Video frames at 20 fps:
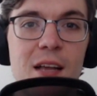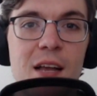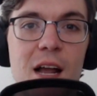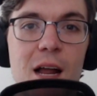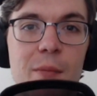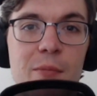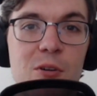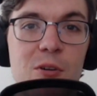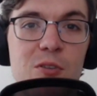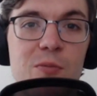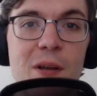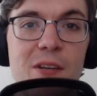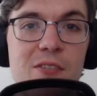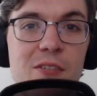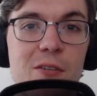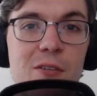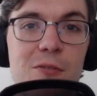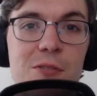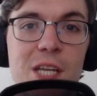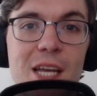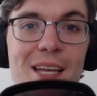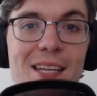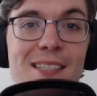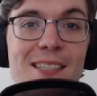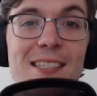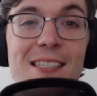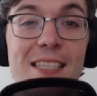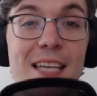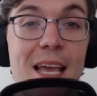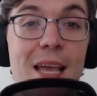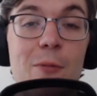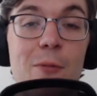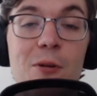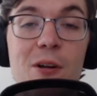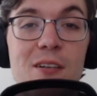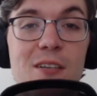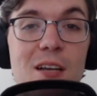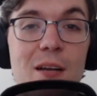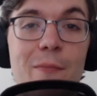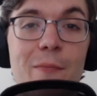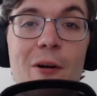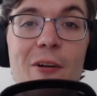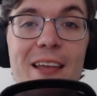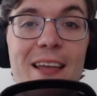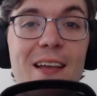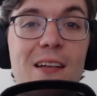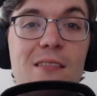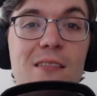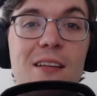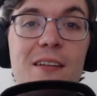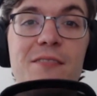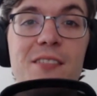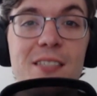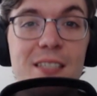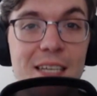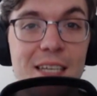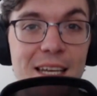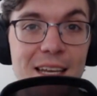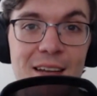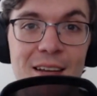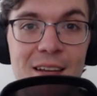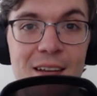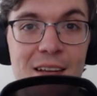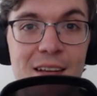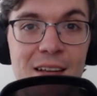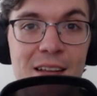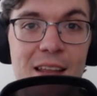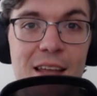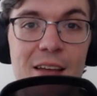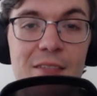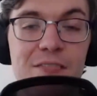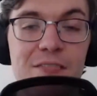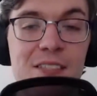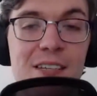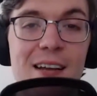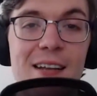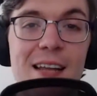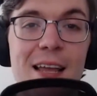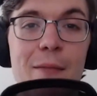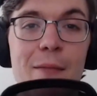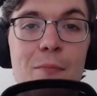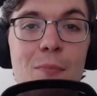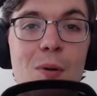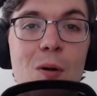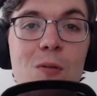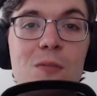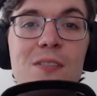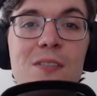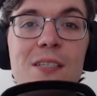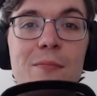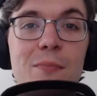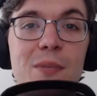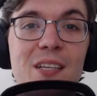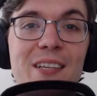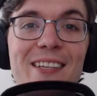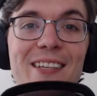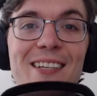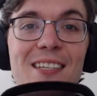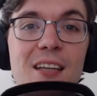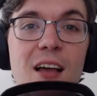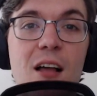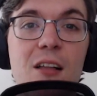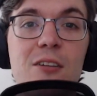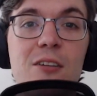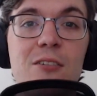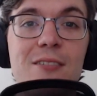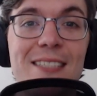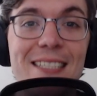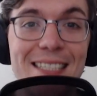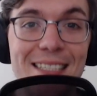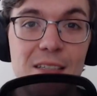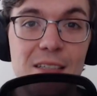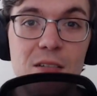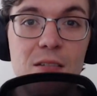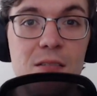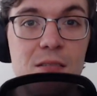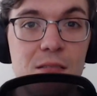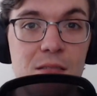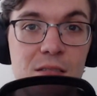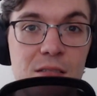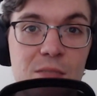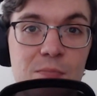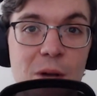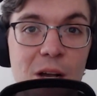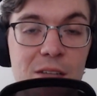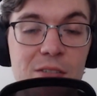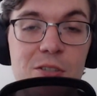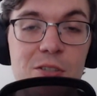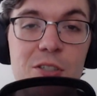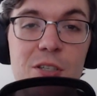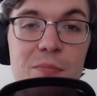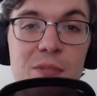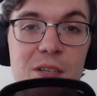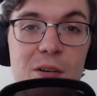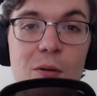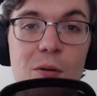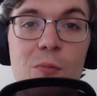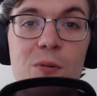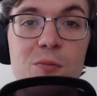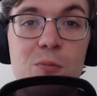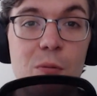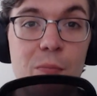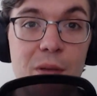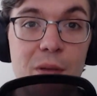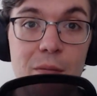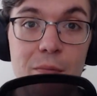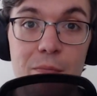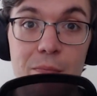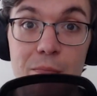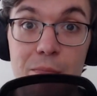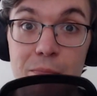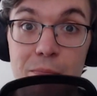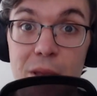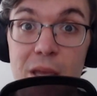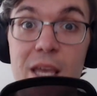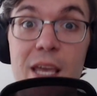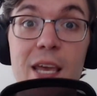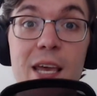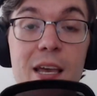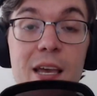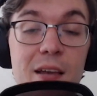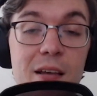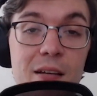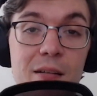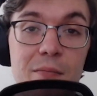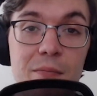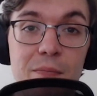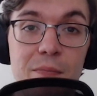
I'm your host, Patrick Ogier, and today we're going to talk about Eagle FC. They have signed a multi-million dollar deal, sponsorship deal, which will be a big,